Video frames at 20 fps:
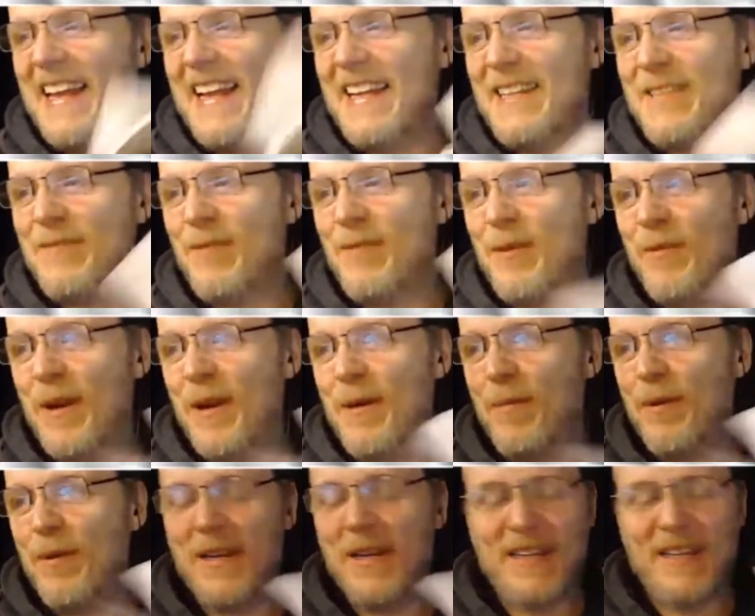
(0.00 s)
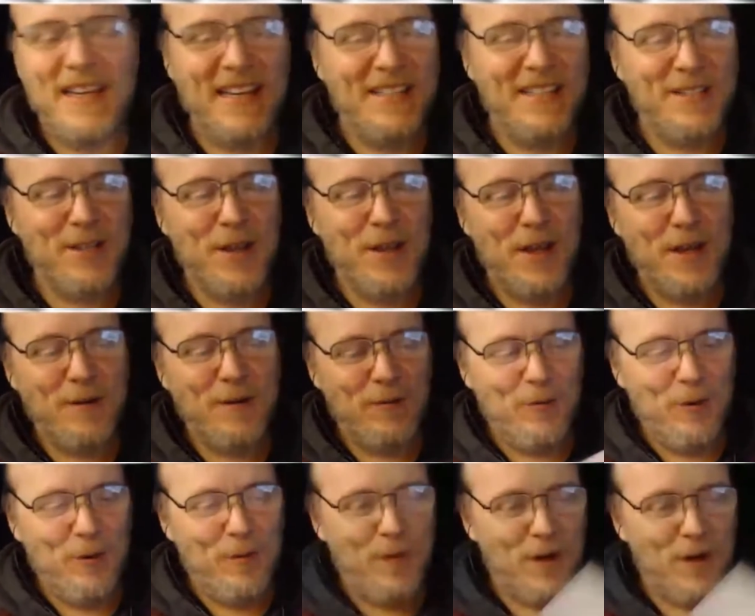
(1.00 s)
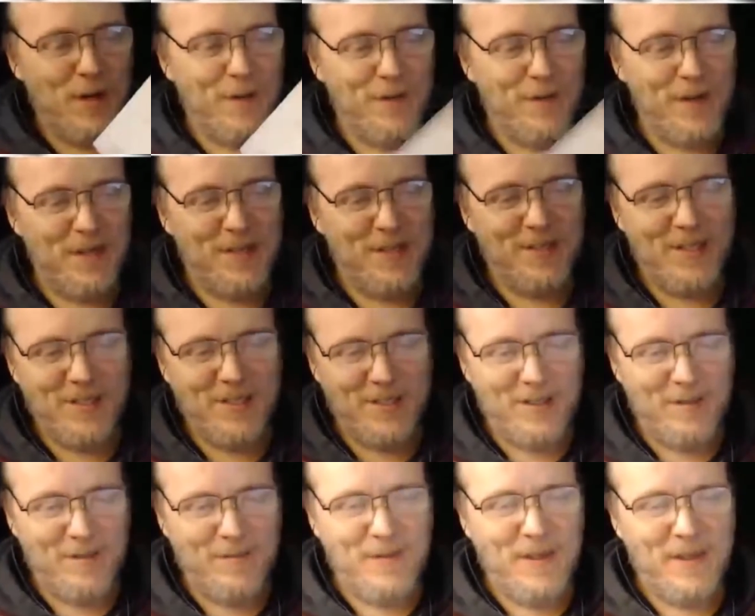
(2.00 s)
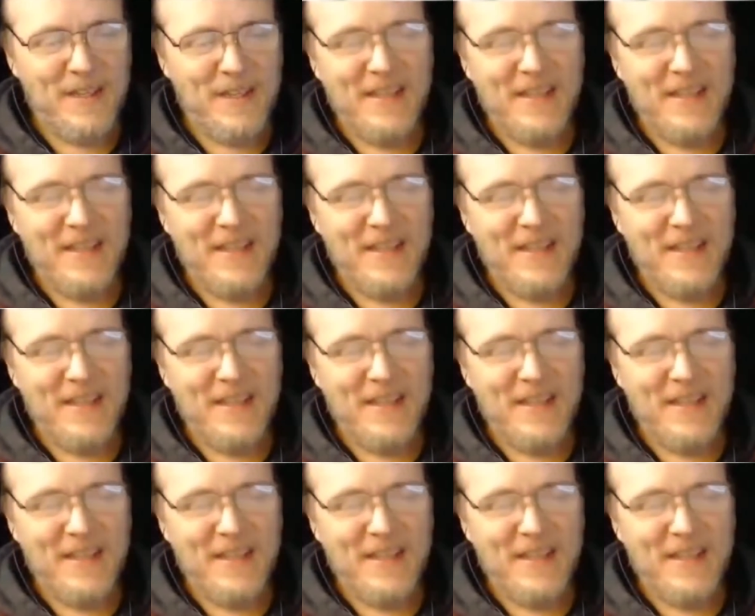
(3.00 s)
That's one way to put it. Nice thick rule book for the system,